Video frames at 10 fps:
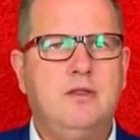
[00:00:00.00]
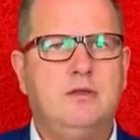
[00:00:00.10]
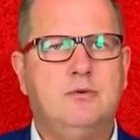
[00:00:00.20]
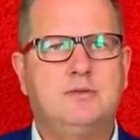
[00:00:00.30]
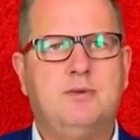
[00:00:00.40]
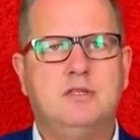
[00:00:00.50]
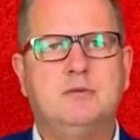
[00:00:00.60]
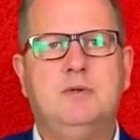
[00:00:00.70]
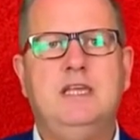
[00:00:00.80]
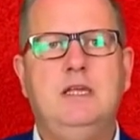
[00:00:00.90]
the
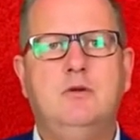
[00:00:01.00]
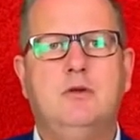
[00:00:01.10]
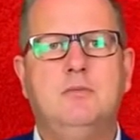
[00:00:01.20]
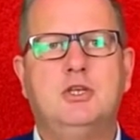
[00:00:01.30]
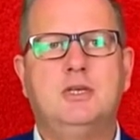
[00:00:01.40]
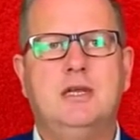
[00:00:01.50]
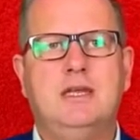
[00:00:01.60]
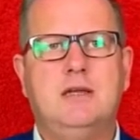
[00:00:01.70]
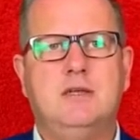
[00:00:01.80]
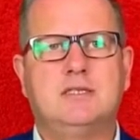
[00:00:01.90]
responsible EU Commissioner
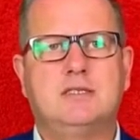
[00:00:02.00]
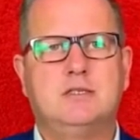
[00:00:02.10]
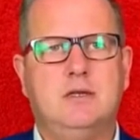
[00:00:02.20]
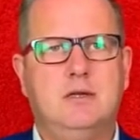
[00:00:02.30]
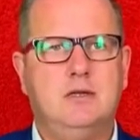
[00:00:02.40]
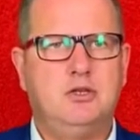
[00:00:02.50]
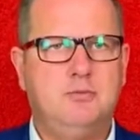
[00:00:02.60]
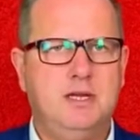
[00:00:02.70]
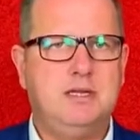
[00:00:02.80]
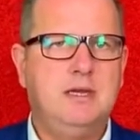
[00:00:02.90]
Nicolas
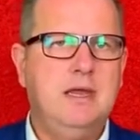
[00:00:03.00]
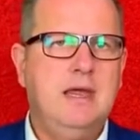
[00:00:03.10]
Schmit,